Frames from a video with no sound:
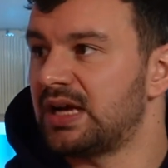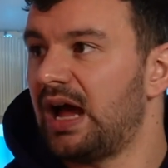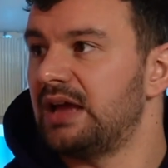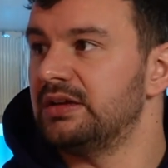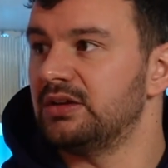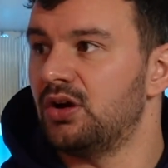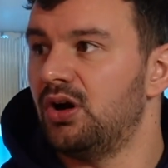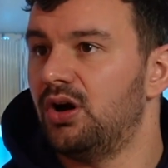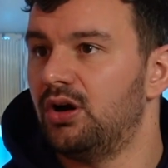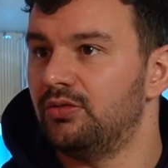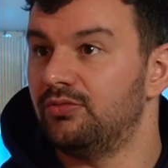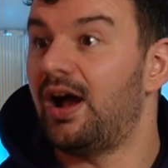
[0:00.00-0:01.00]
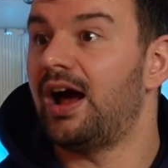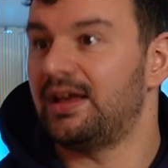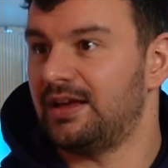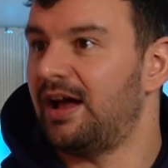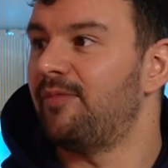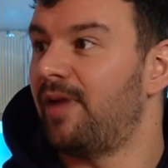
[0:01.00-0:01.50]
kind of go
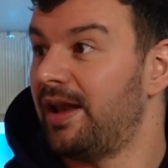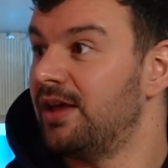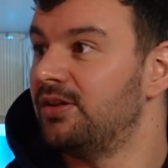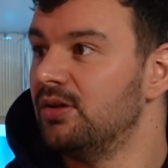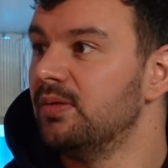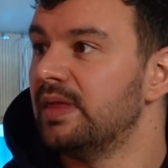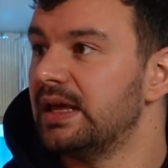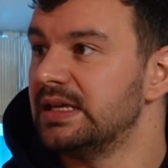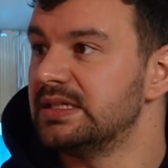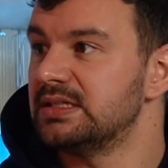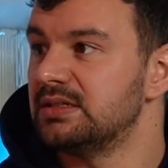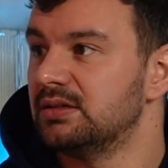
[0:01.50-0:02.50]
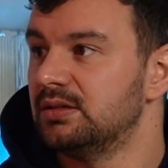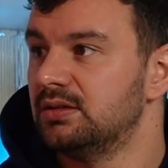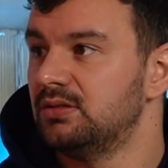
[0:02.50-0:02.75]
right. I'm ready to do this. yeah.